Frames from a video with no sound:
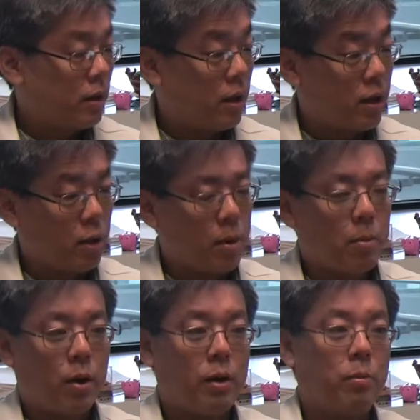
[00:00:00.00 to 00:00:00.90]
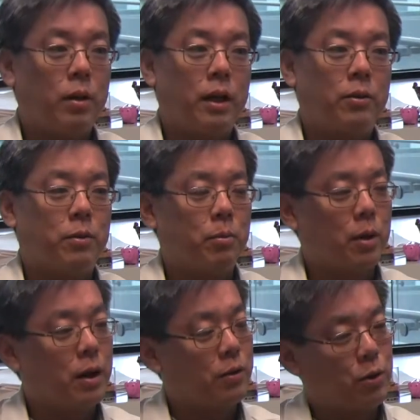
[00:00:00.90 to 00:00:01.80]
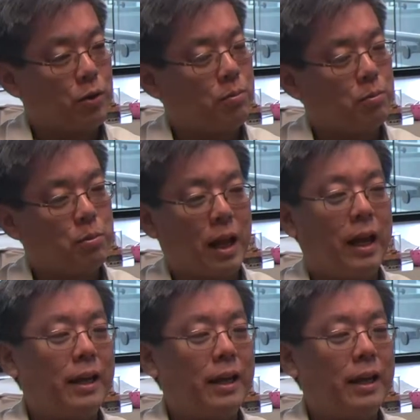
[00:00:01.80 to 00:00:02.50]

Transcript: I don't know, my brain sort of blanked